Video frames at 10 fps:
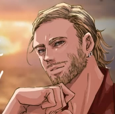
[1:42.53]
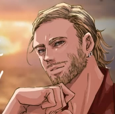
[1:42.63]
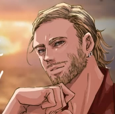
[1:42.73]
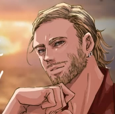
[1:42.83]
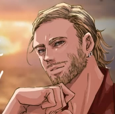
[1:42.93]

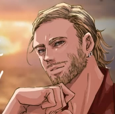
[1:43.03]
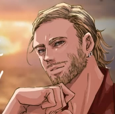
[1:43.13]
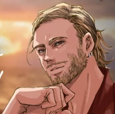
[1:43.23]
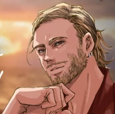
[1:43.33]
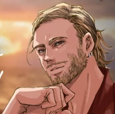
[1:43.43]

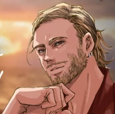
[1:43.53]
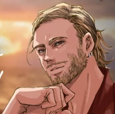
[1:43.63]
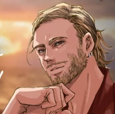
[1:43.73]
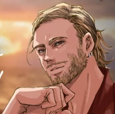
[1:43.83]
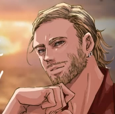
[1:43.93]

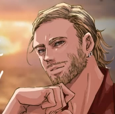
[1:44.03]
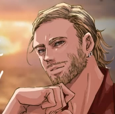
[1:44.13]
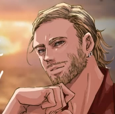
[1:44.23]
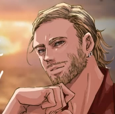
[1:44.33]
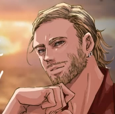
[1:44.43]

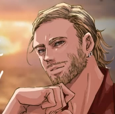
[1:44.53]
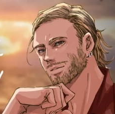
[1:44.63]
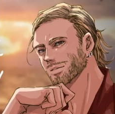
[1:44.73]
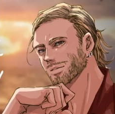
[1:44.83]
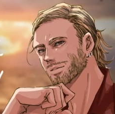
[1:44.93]

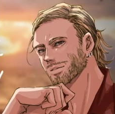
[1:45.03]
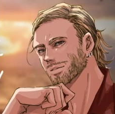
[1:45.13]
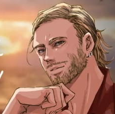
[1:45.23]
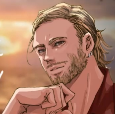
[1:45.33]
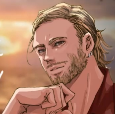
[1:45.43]

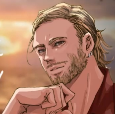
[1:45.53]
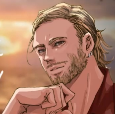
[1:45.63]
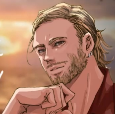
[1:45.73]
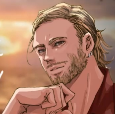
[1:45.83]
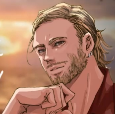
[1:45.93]

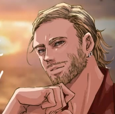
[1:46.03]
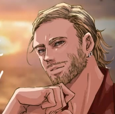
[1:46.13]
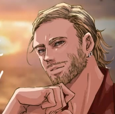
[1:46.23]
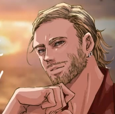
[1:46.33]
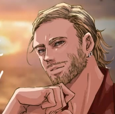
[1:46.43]

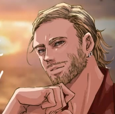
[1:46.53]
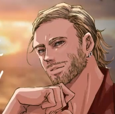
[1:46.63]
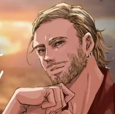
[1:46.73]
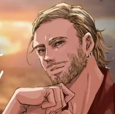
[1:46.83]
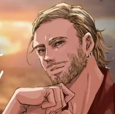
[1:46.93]

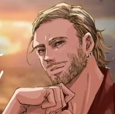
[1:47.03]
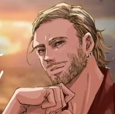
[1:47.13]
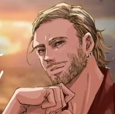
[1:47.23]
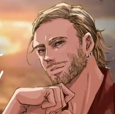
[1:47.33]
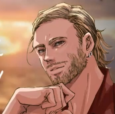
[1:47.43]
The face doesn't move, so there is nothing to read.